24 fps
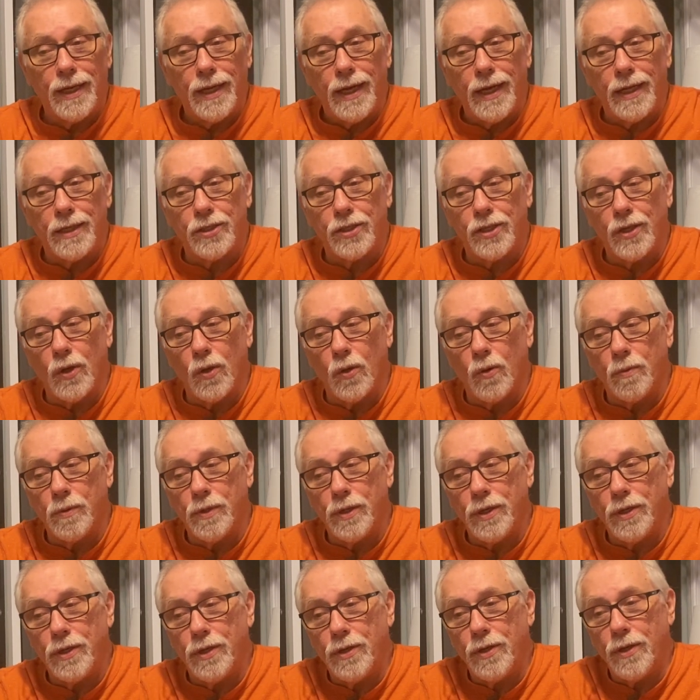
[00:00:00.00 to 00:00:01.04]
And so,
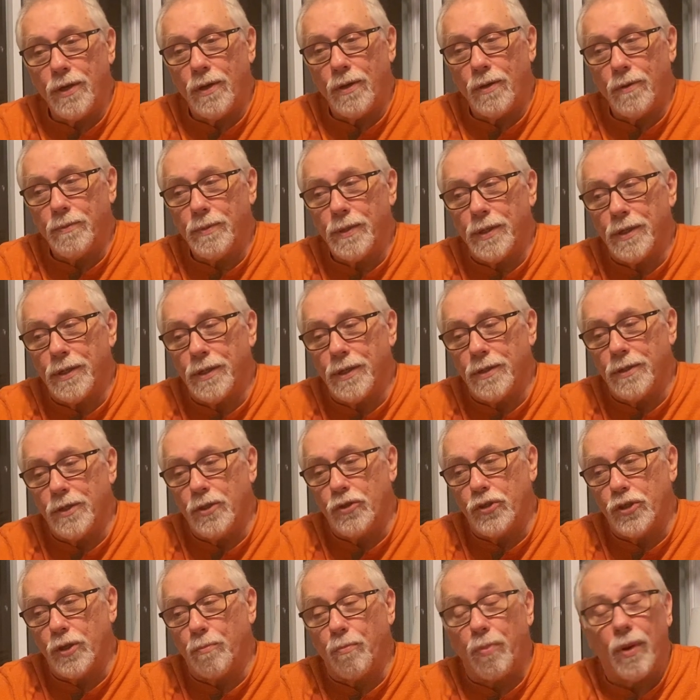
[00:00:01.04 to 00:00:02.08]
you
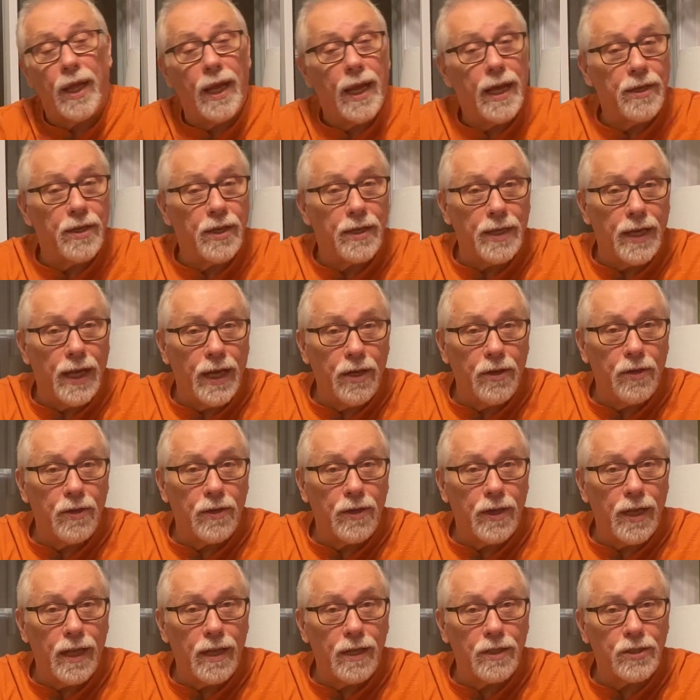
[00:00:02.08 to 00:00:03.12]
should plan to take your
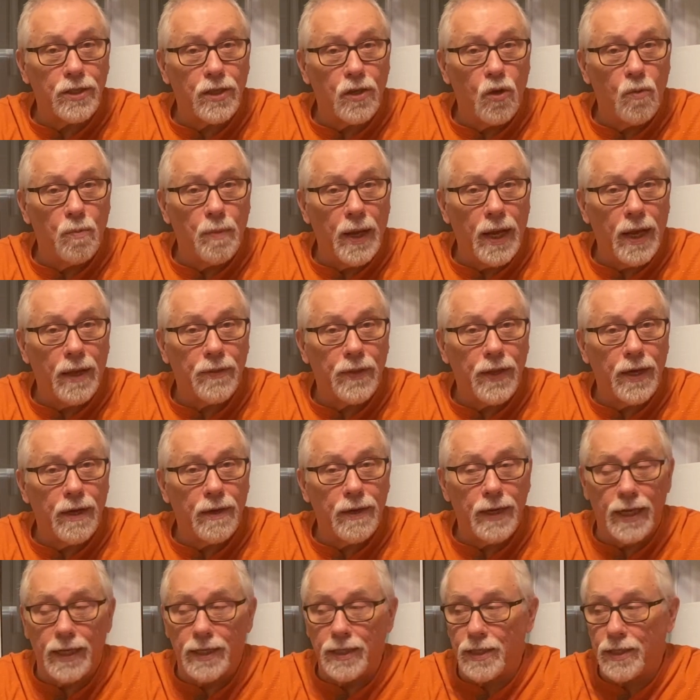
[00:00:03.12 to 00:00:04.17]
telescope out
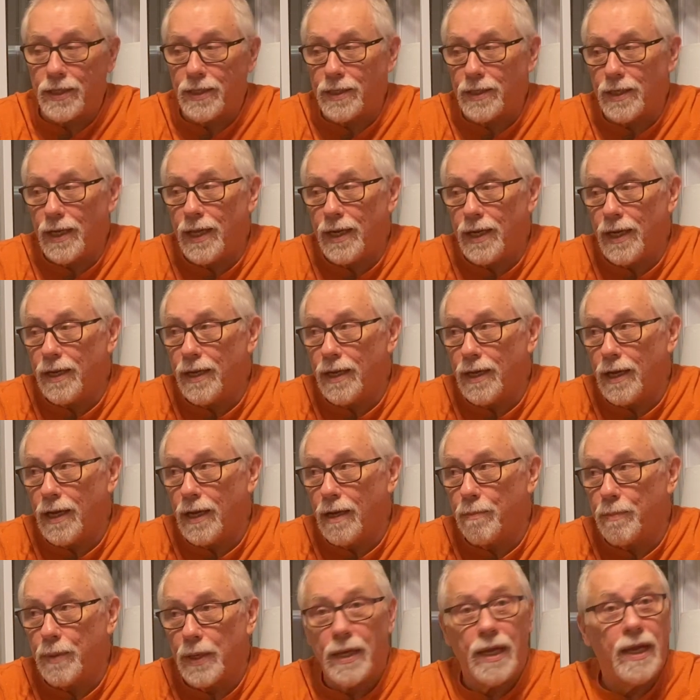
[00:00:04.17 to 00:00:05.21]
there and set it
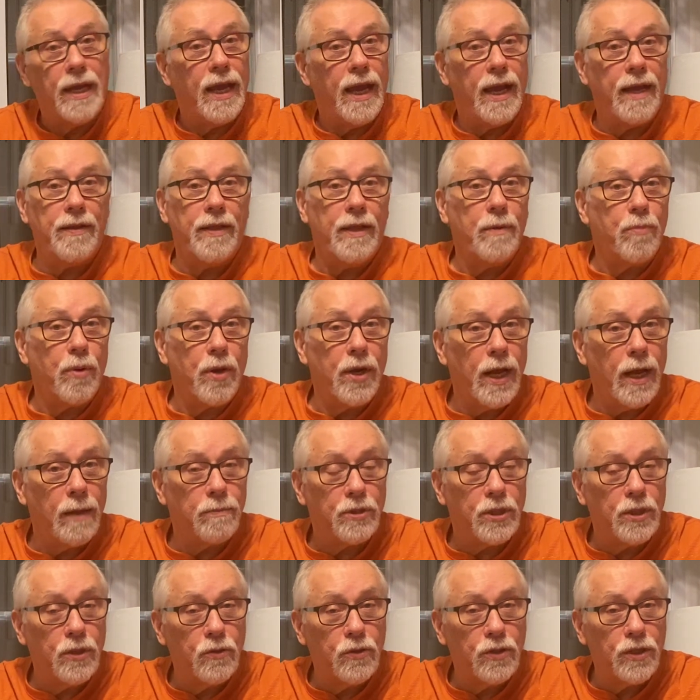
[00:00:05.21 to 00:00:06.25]
up, and then
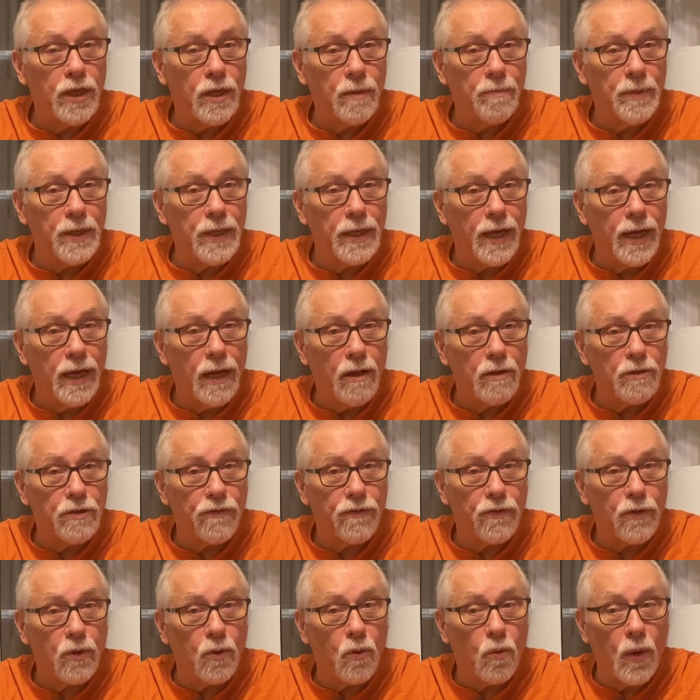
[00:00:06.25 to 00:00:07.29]
perhaps do something else
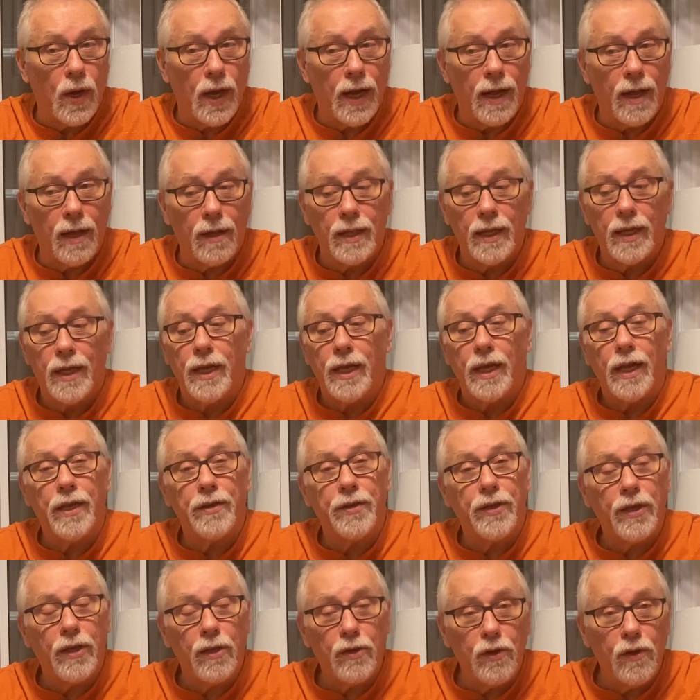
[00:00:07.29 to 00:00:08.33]
for a while
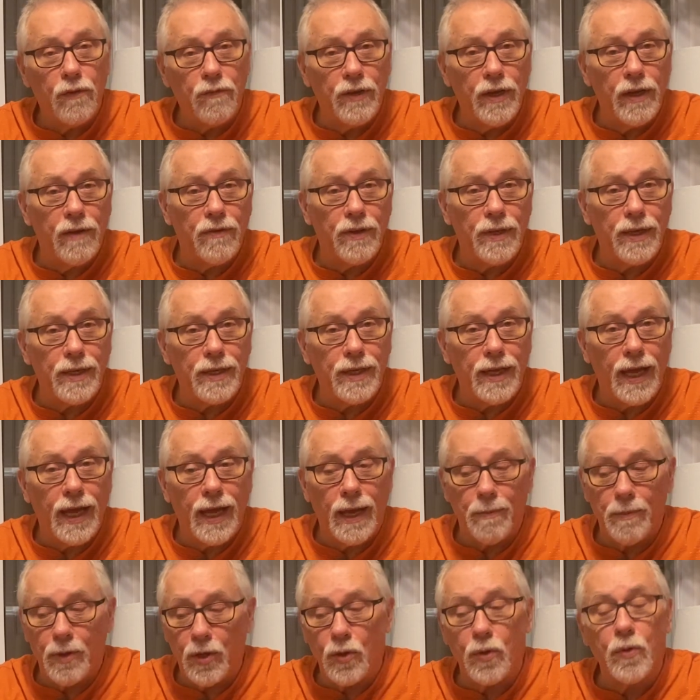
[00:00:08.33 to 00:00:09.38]
until you've given it
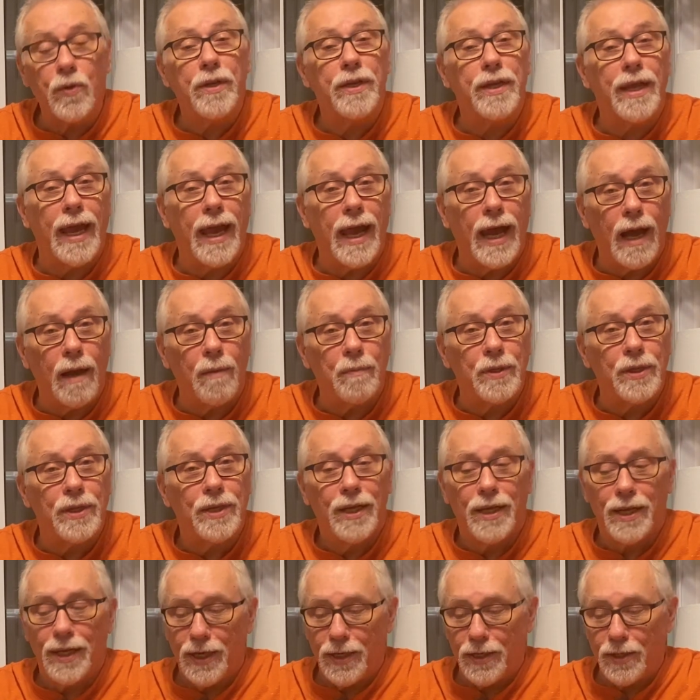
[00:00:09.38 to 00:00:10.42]
time to adapt
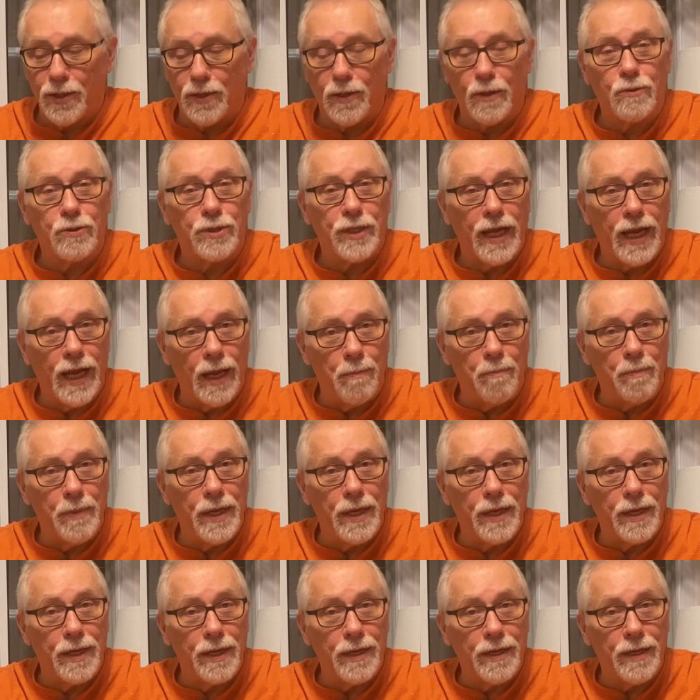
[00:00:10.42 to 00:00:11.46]
to those
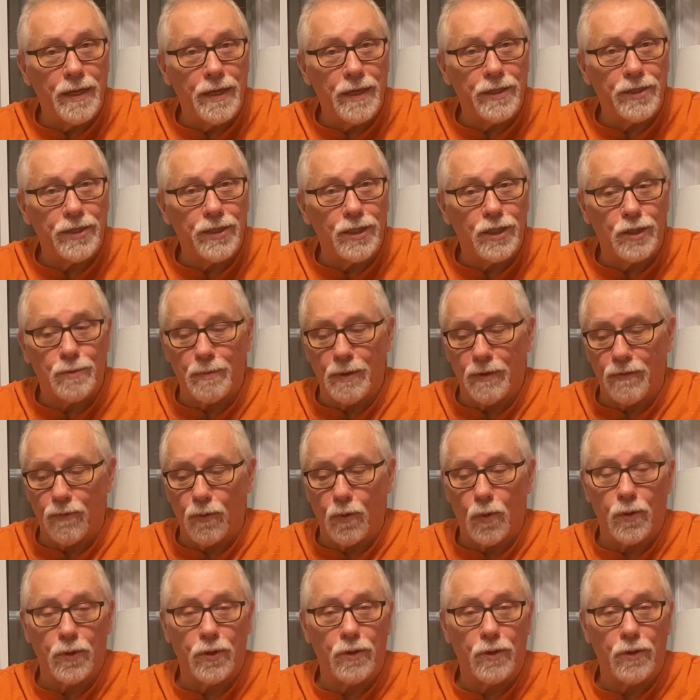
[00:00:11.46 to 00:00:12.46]
ambient conditions before